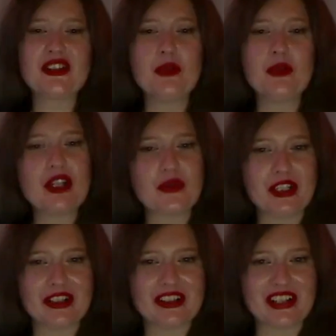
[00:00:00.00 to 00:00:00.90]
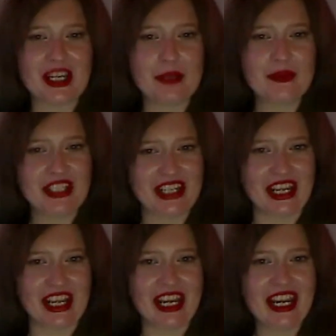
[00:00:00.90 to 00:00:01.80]
so much for your time
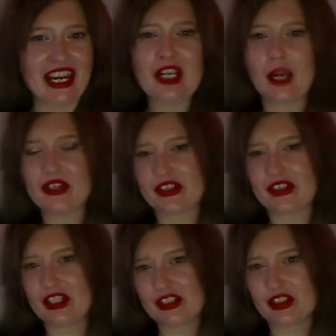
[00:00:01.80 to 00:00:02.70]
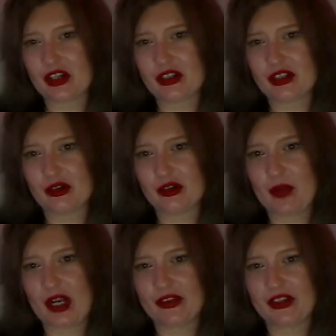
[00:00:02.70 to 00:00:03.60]
today. I'm excited to talk to you
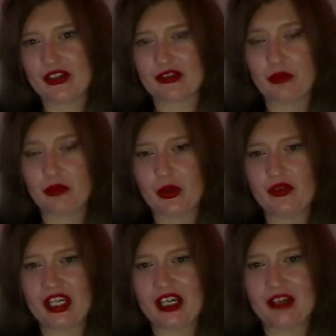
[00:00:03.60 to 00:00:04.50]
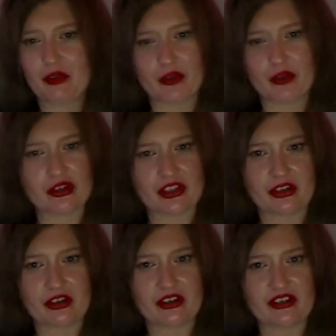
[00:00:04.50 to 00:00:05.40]
about this movie, Reverse the
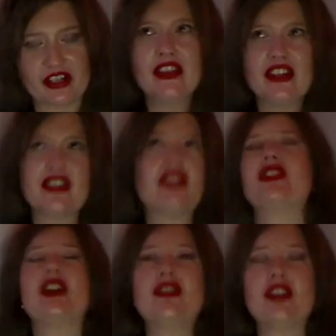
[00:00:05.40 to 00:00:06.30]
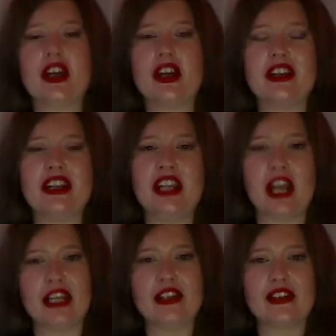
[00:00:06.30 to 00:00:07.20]
Curse. This is such a
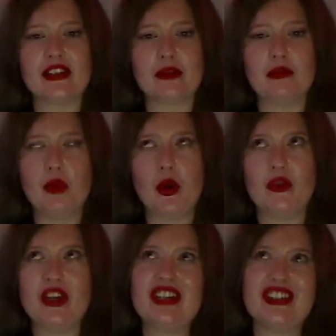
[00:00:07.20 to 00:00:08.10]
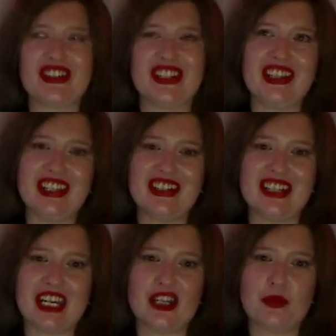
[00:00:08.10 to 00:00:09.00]
nice movie to see these
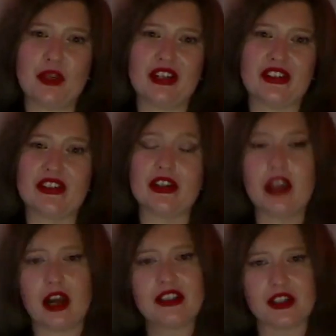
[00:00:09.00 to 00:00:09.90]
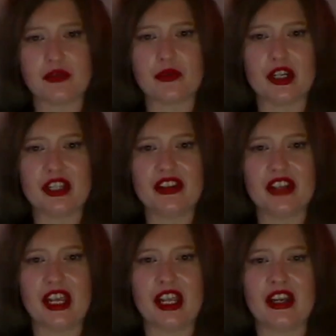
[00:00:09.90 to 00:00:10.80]
days because it's a lot different
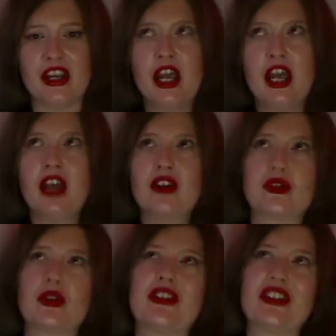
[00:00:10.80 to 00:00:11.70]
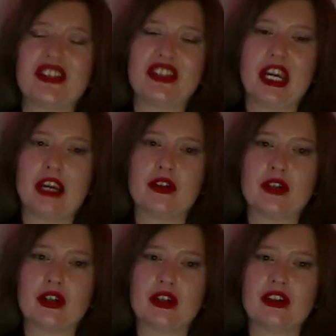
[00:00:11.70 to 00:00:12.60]
than sort of the
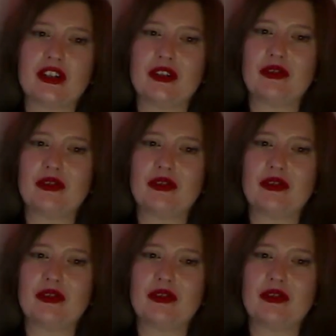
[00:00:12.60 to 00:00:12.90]
standard